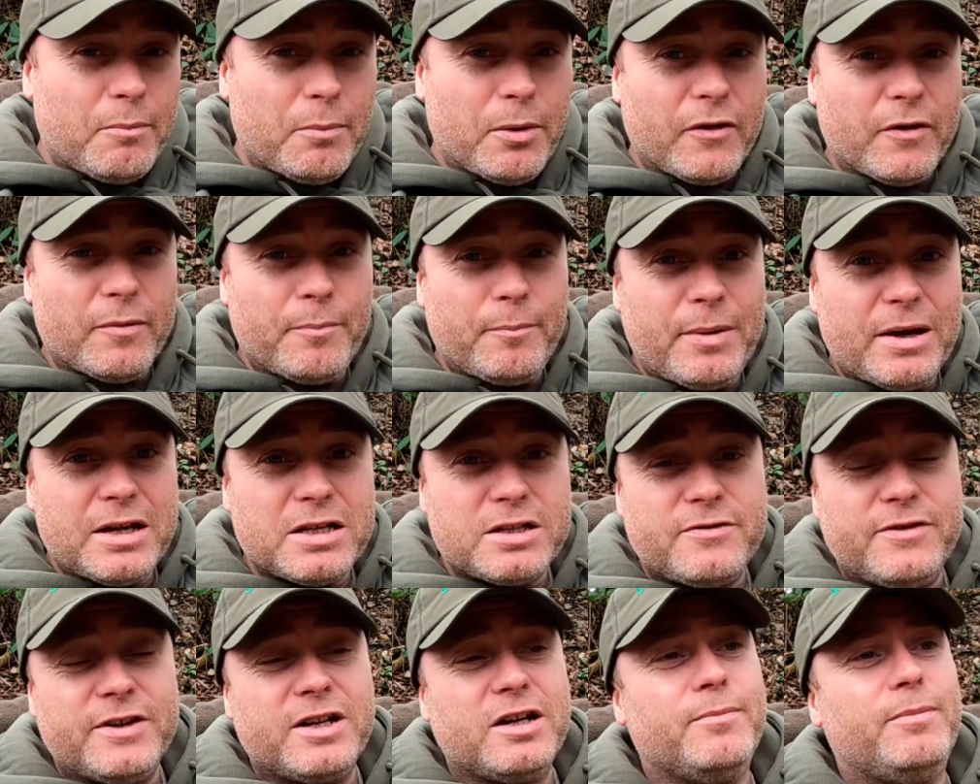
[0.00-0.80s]
But the
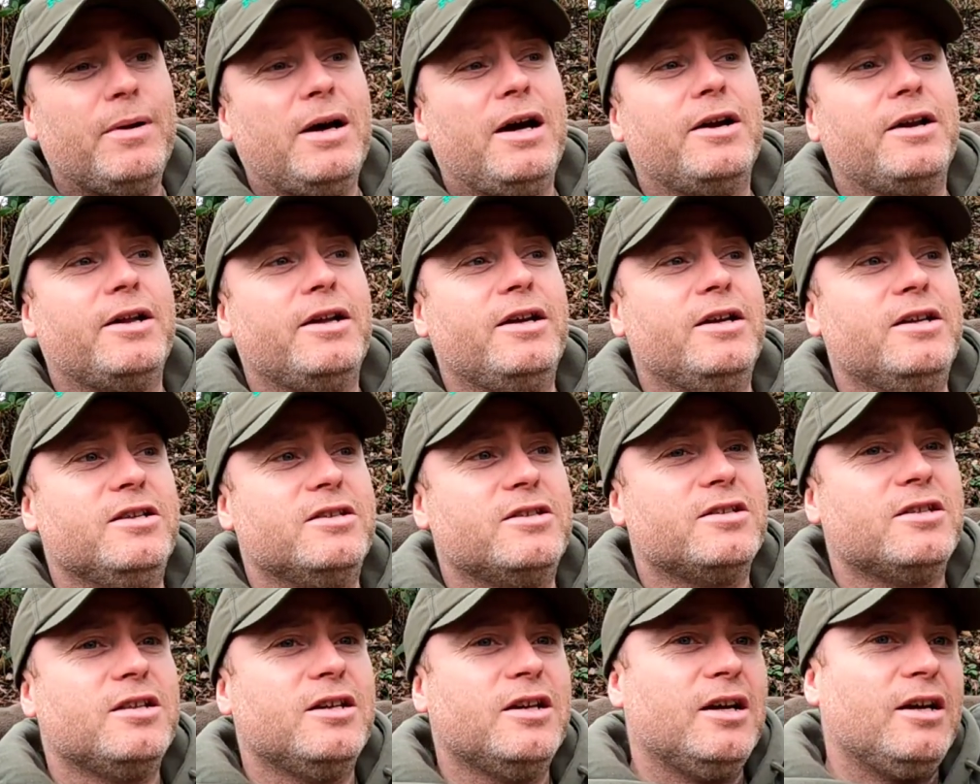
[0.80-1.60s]
best thing about it
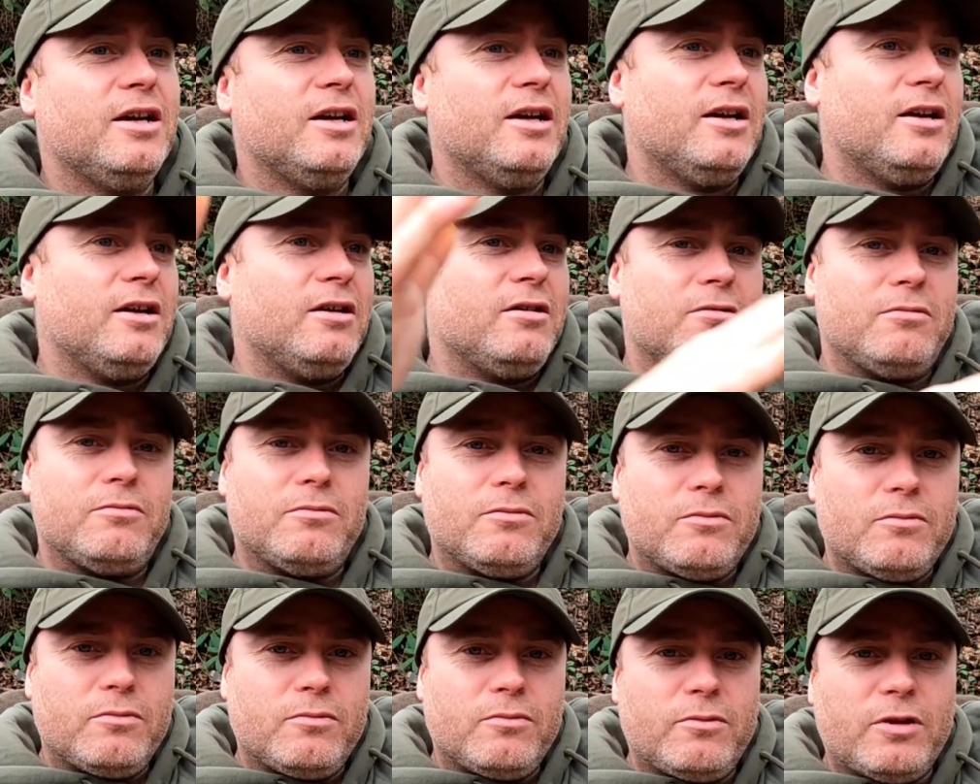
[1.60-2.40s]
is,
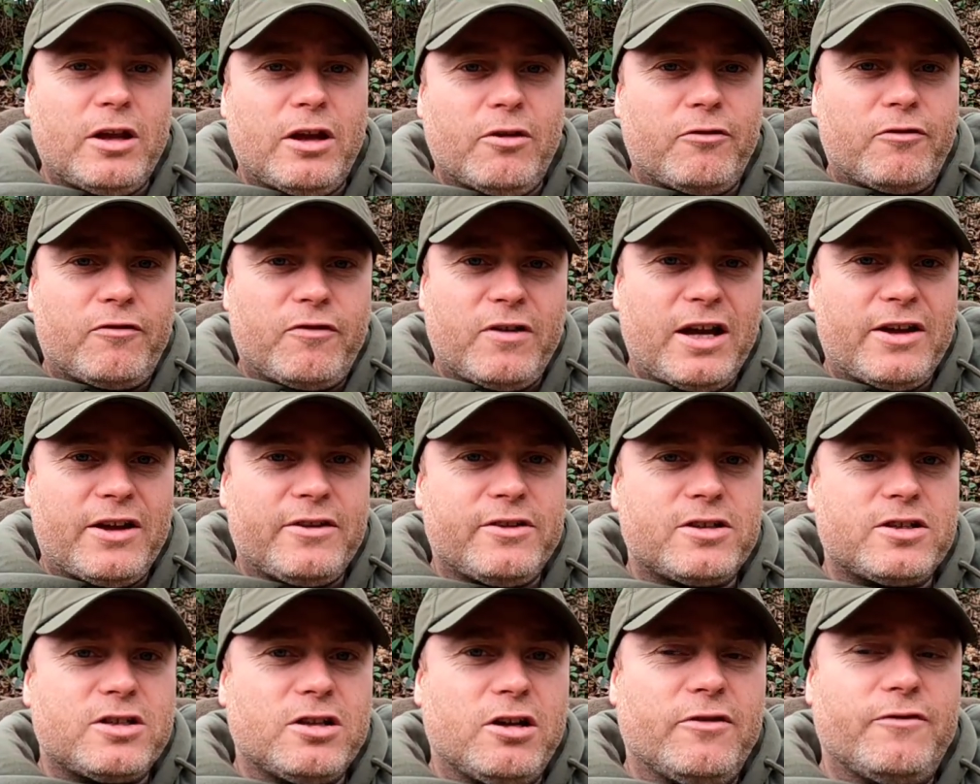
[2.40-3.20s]
it'll
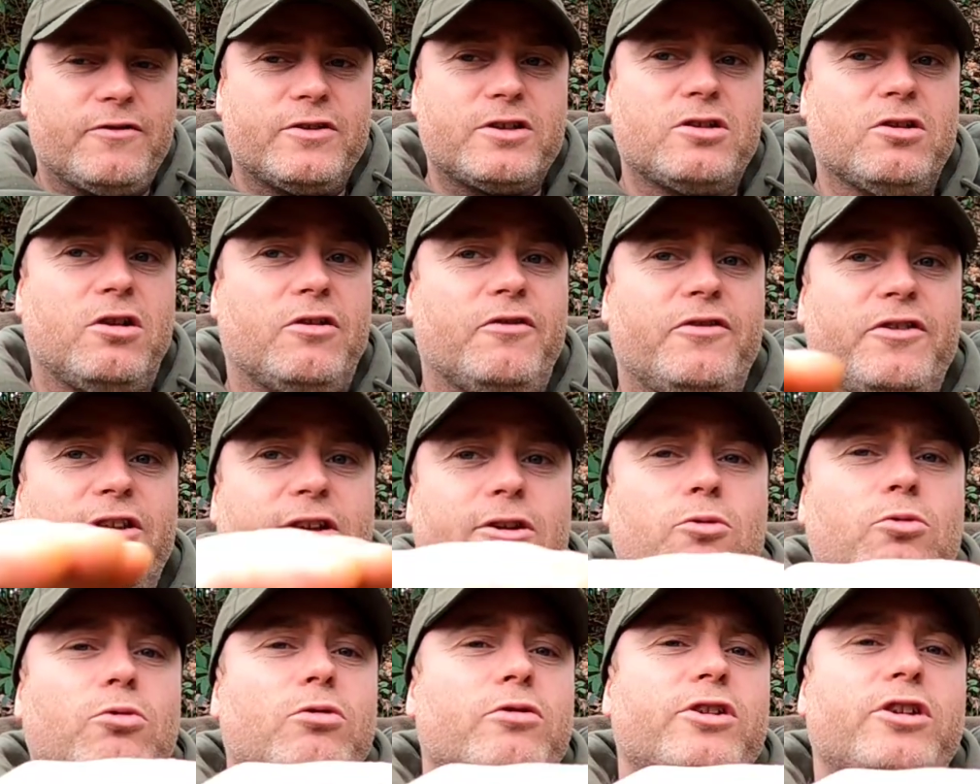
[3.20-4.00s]
flatten the surface off, and
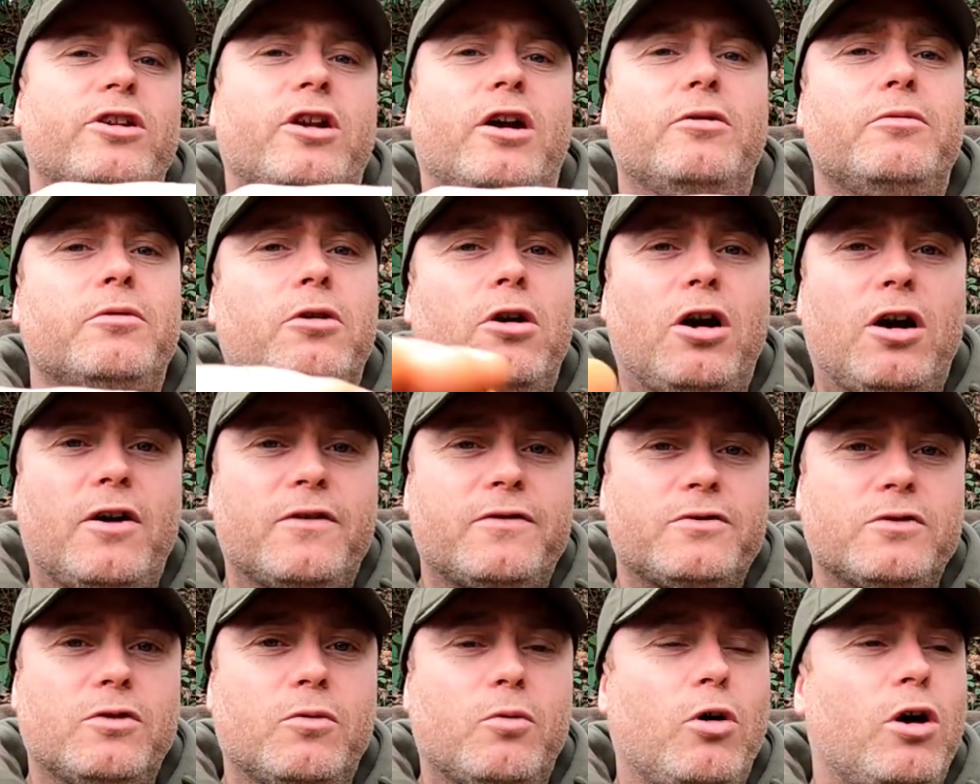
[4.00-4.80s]
then all, you know,
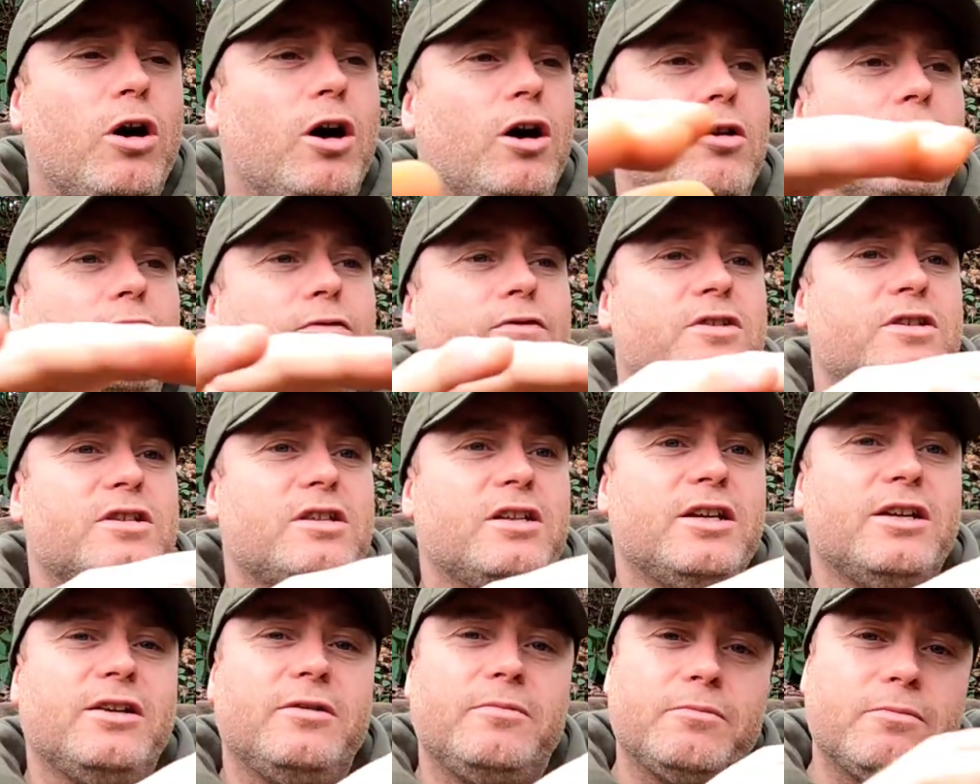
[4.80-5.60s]
after a while,
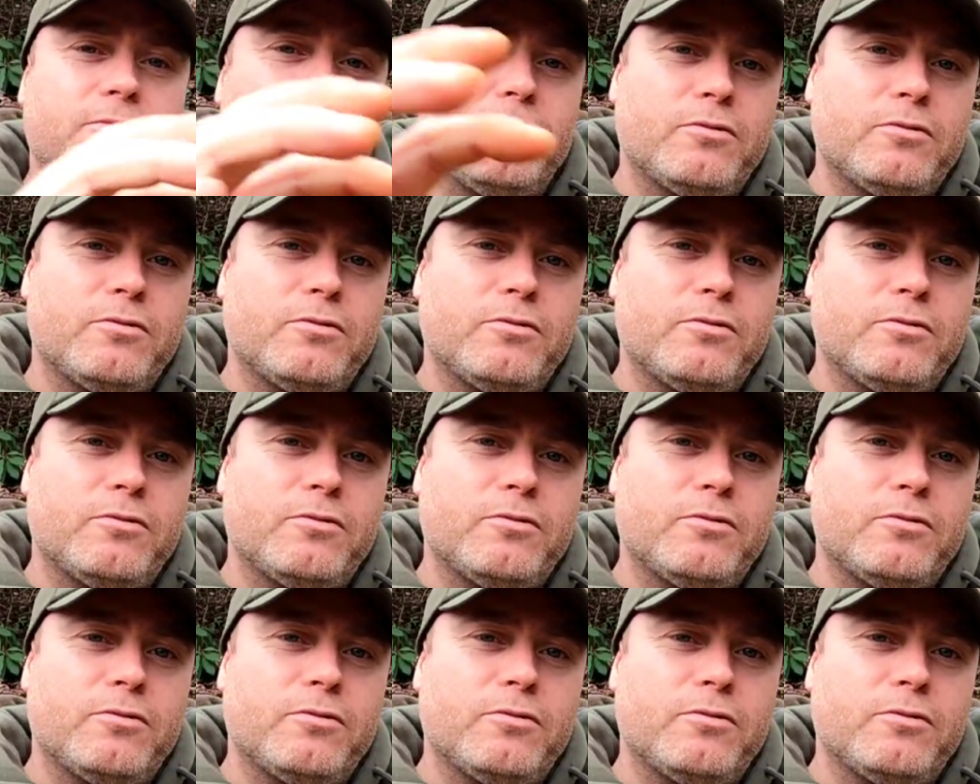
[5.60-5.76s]
obviously,